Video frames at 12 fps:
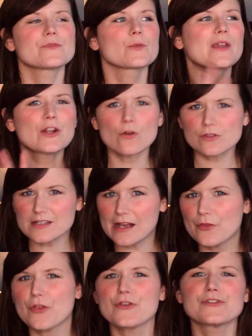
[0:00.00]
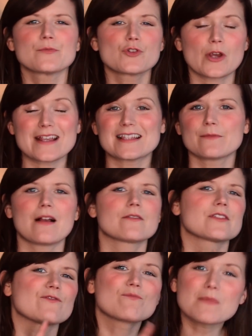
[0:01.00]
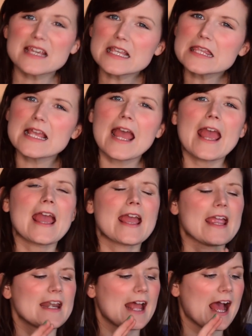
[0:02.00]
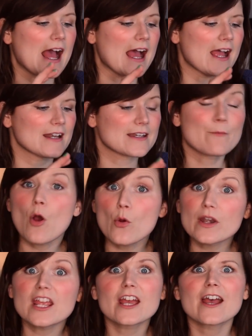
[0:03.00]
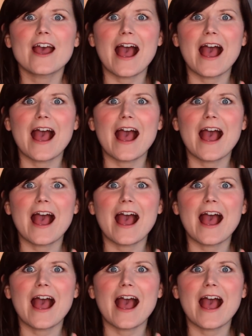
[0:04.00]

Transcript: So we can also tell that there's some trace amounts of methane and ammonia,